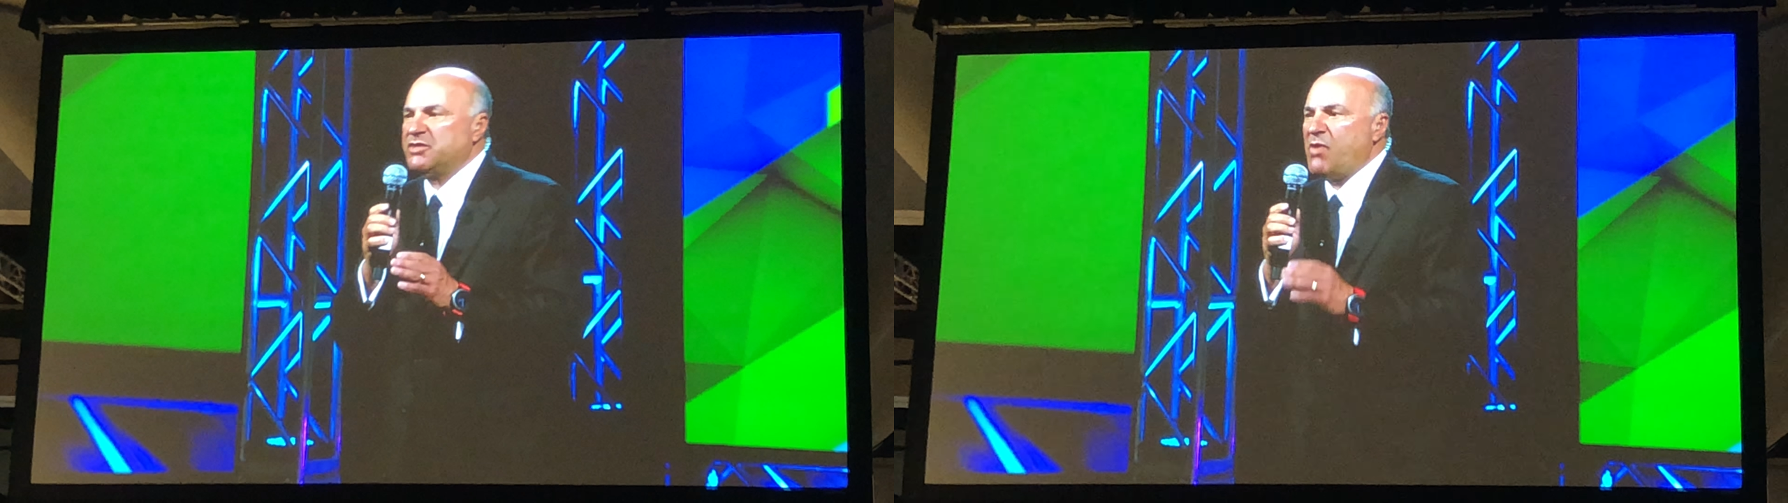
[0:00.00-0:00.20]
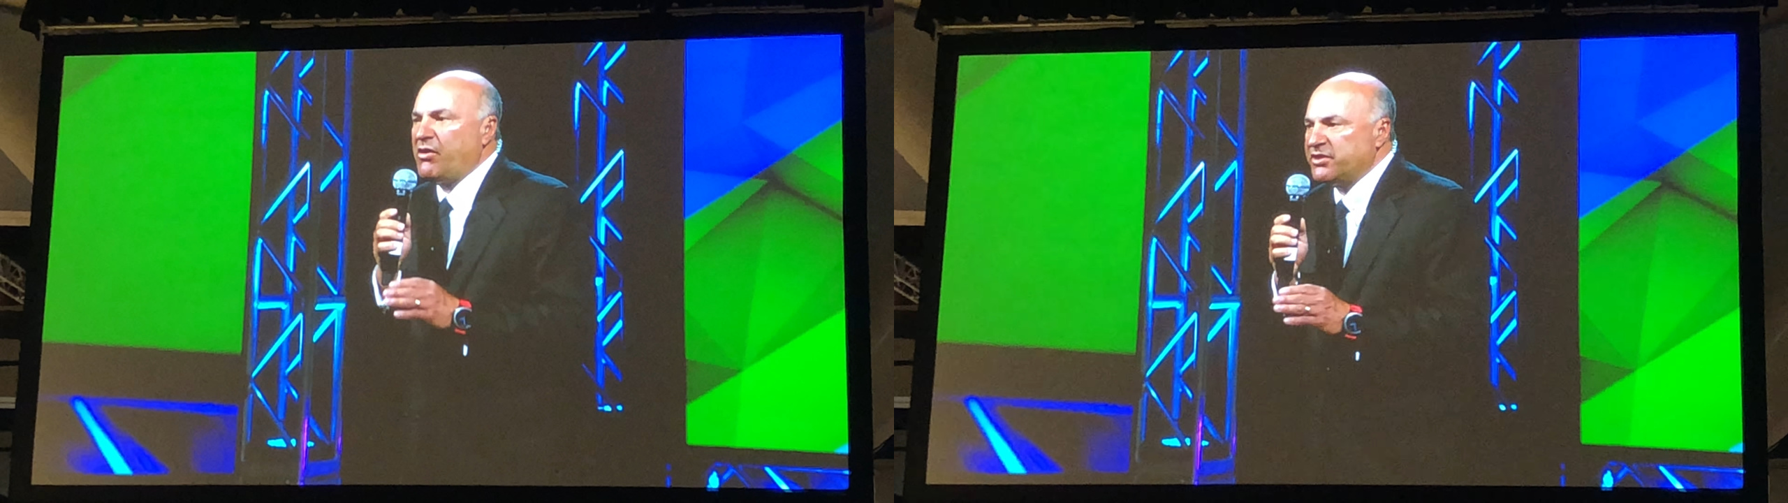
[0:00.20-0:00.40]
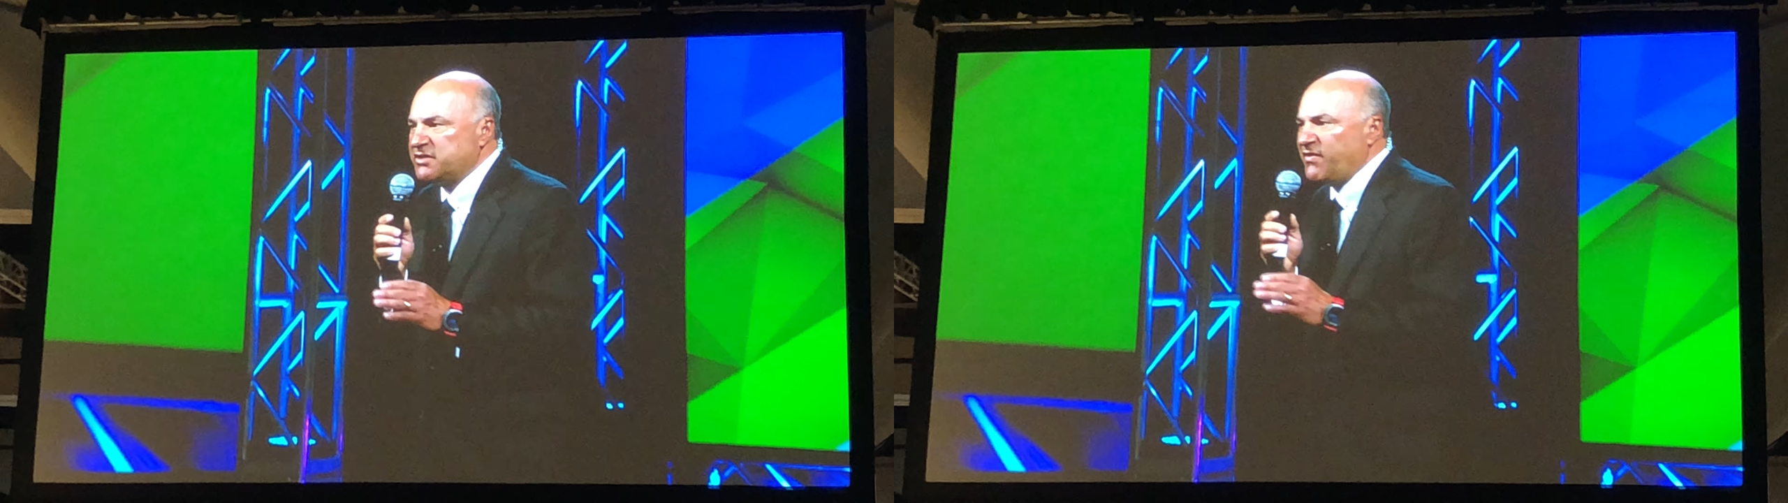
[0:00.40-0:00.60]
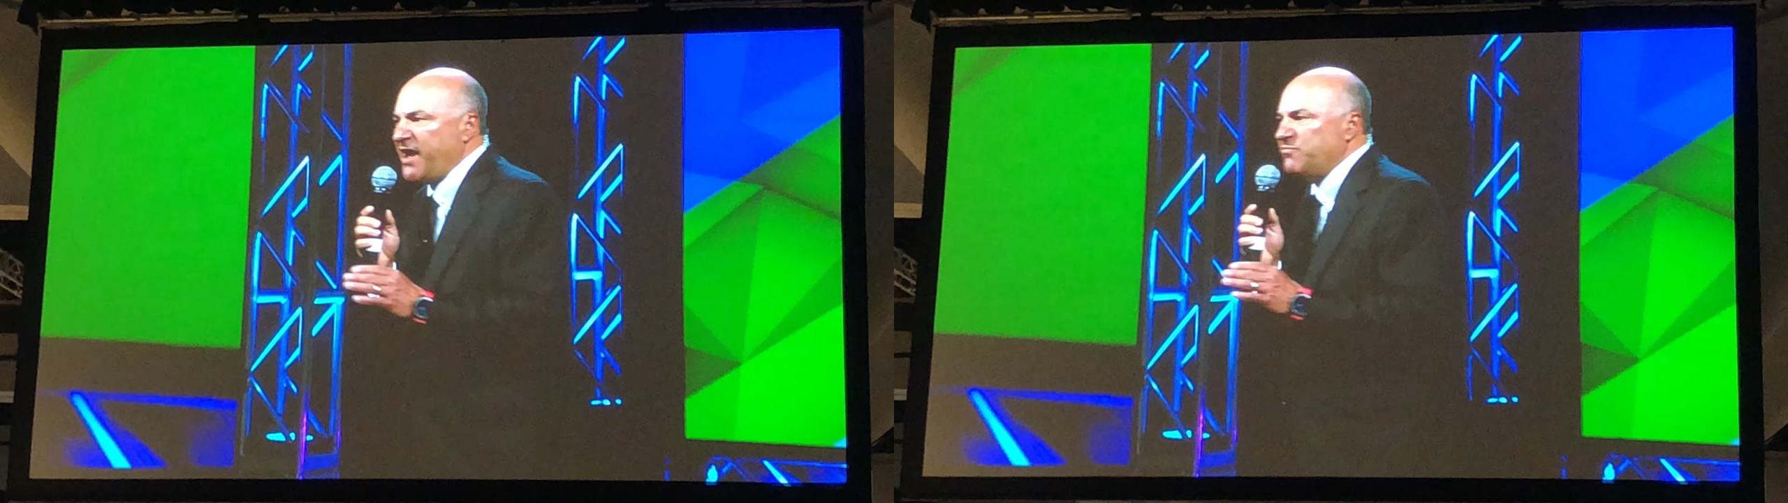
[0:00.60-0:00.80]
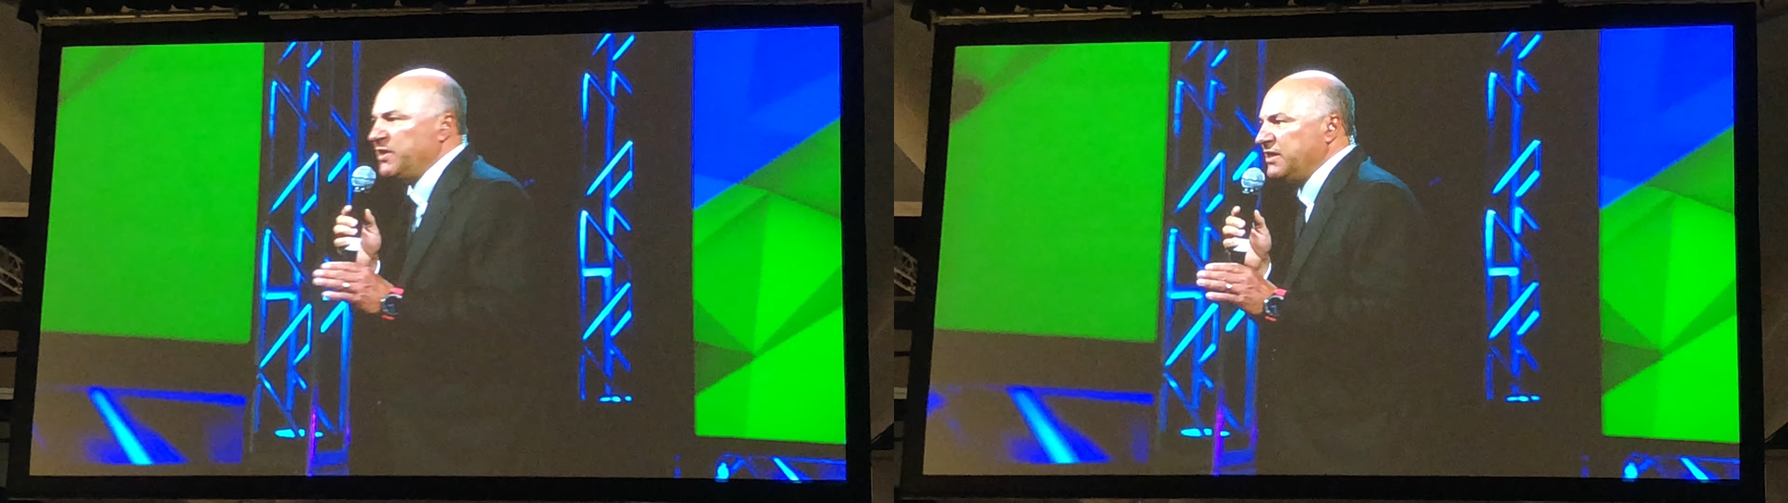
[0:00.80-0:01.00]
smallest
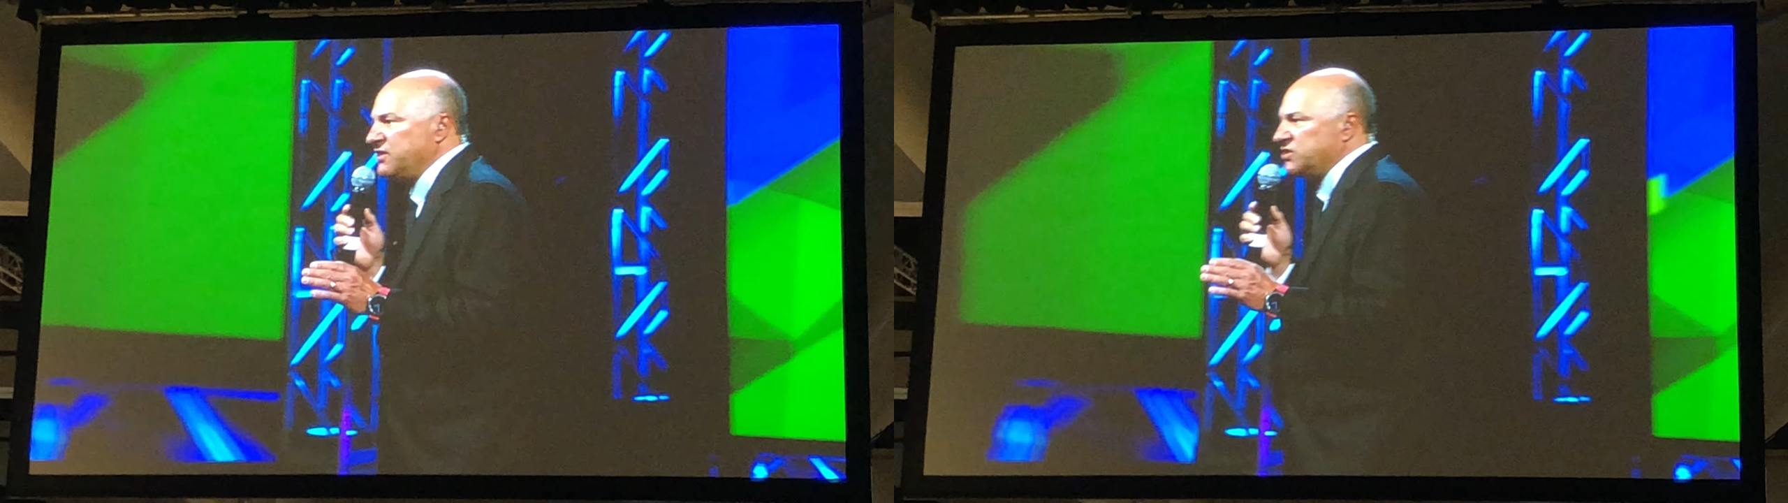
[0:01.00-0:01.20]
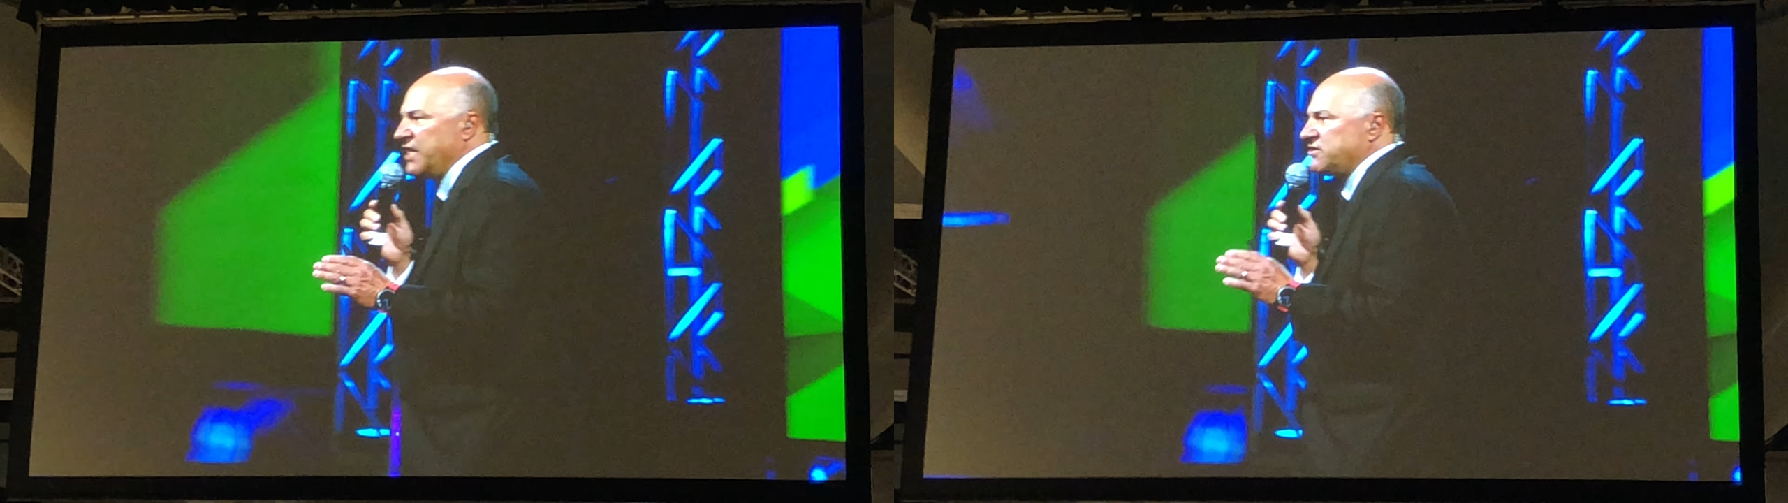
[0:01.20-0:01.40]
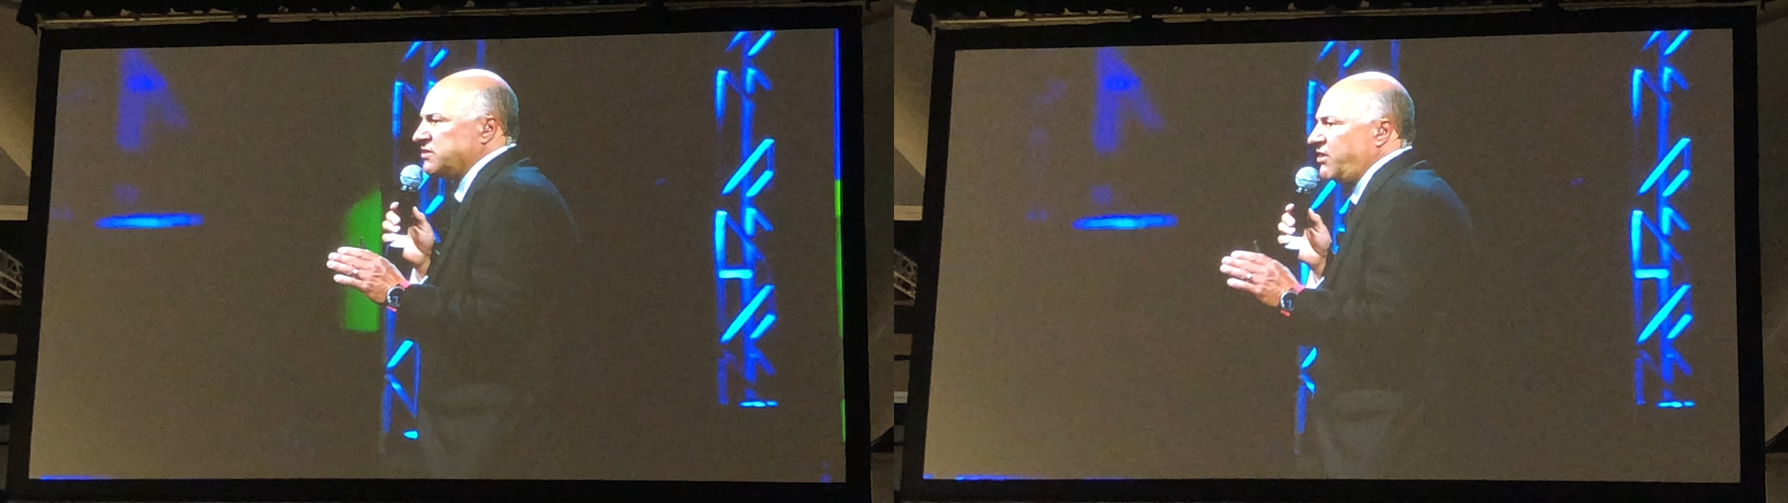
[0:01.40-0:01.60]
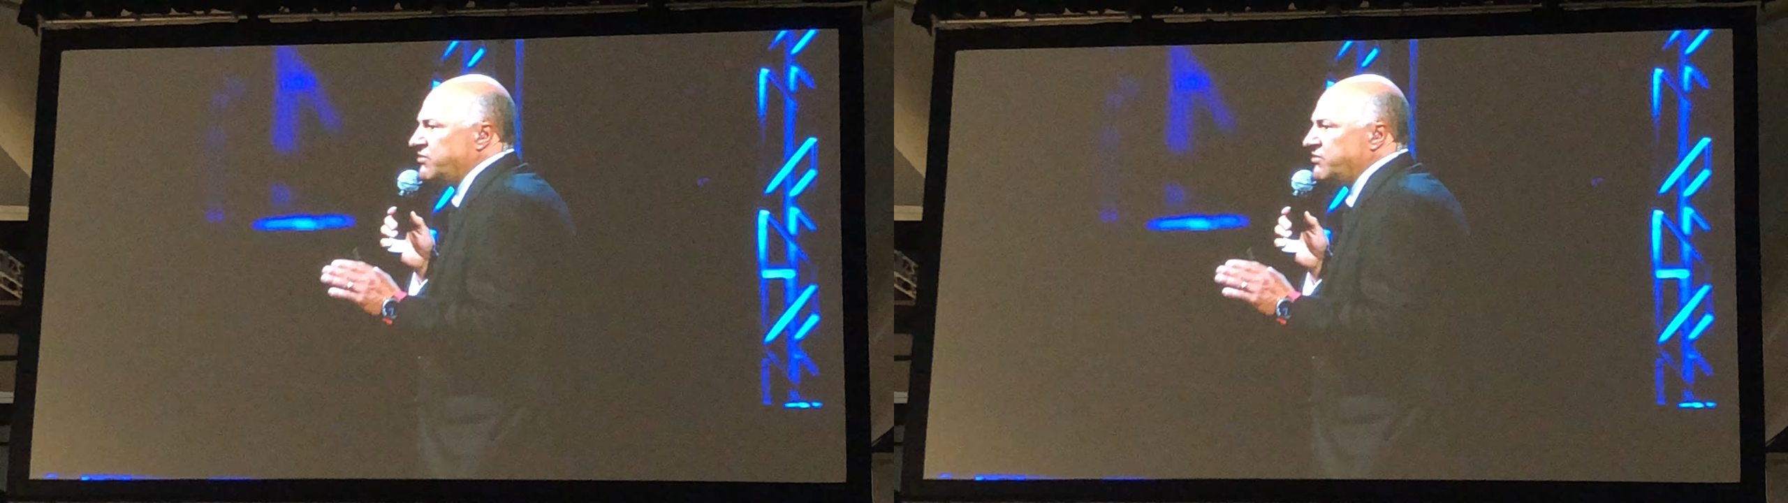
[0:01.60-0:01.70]
5 million in sales,